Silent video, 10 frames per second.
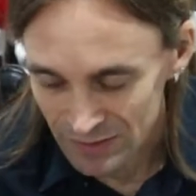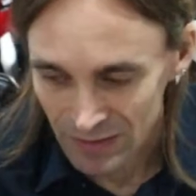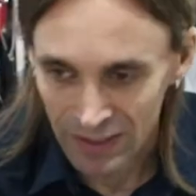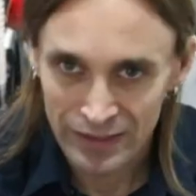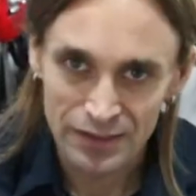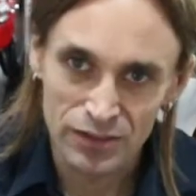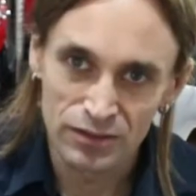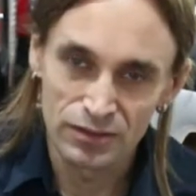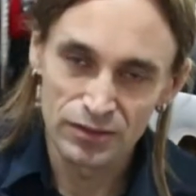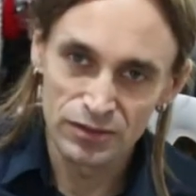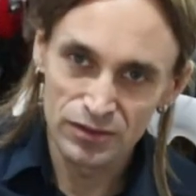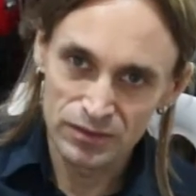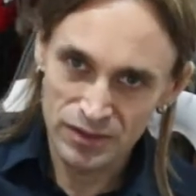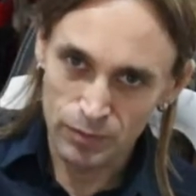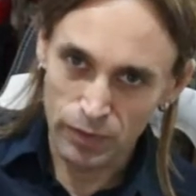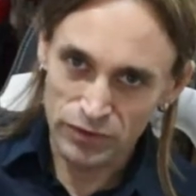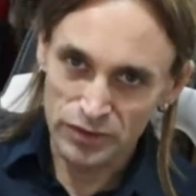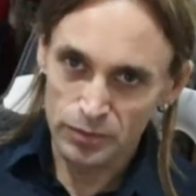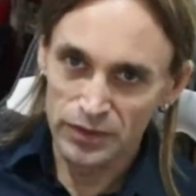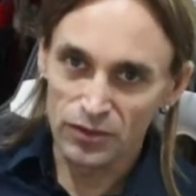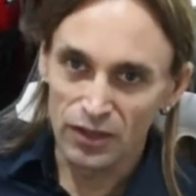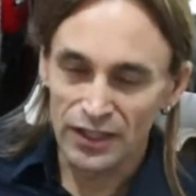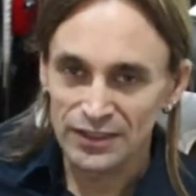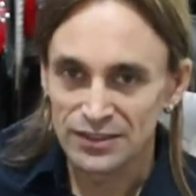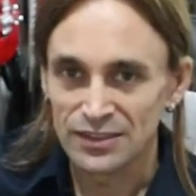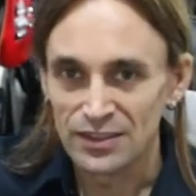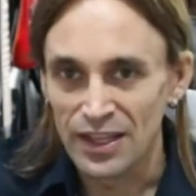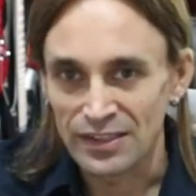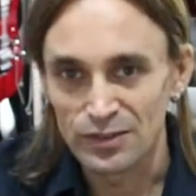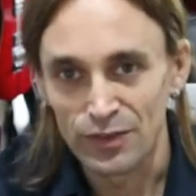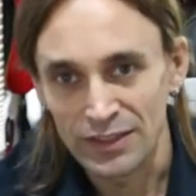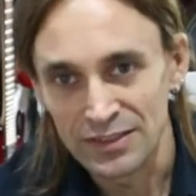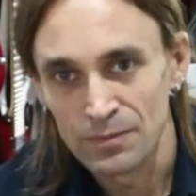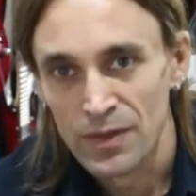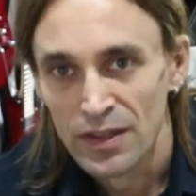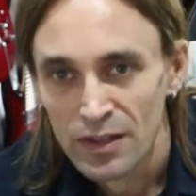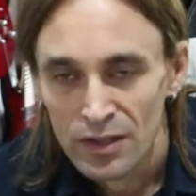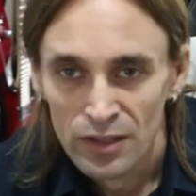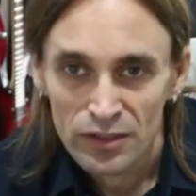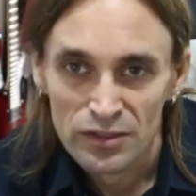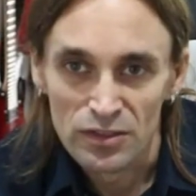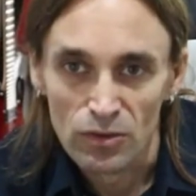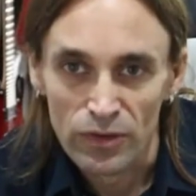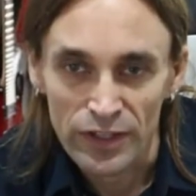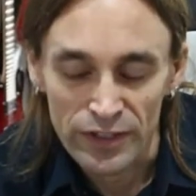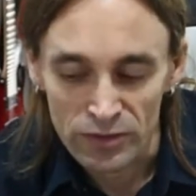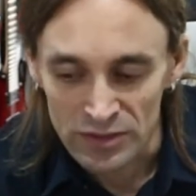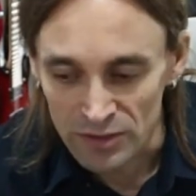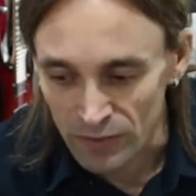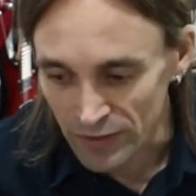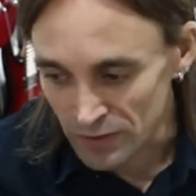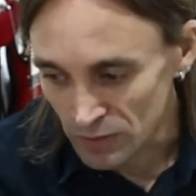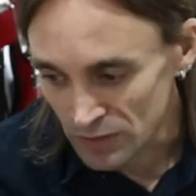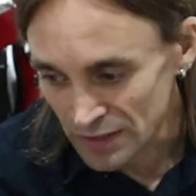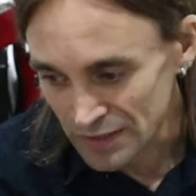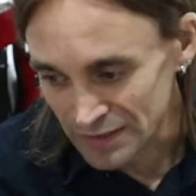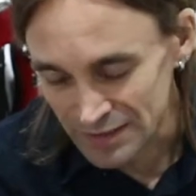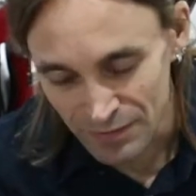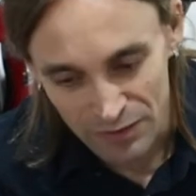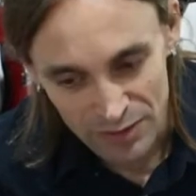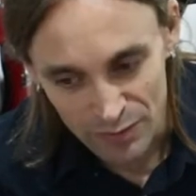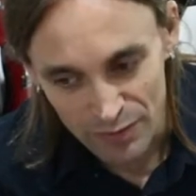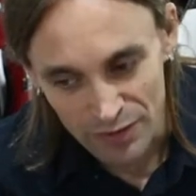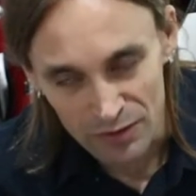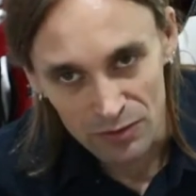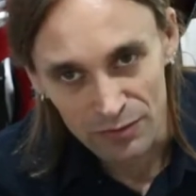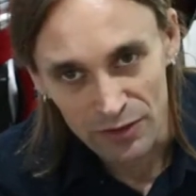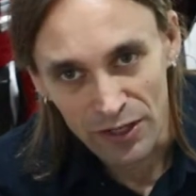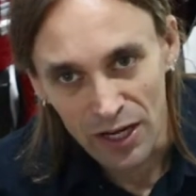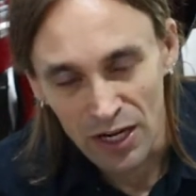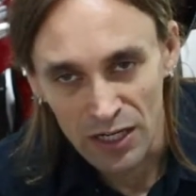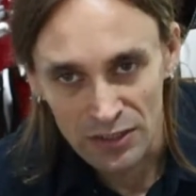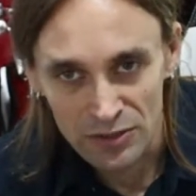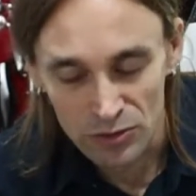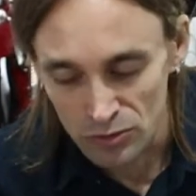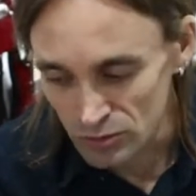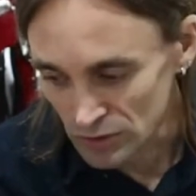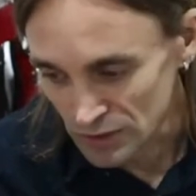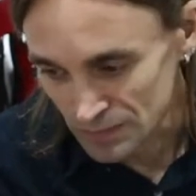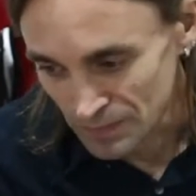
like it's supposed to be, or like it's in the AxeFx. So the EQs are not that good, and it's very difficult or very hard to